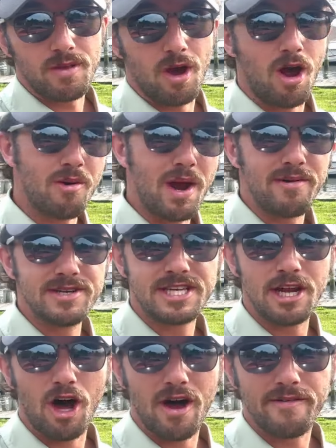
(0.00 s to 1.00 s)
All right, let's
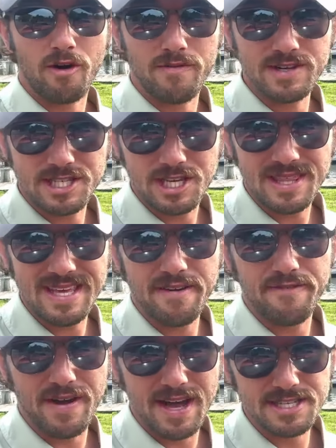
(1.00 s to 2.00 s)
head on over to the
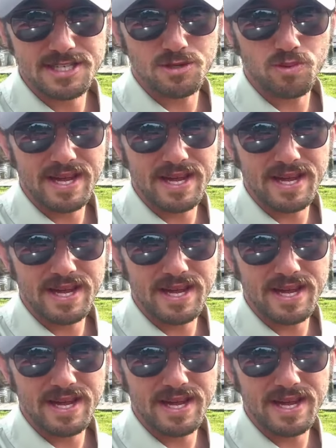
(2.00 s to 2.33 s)
events.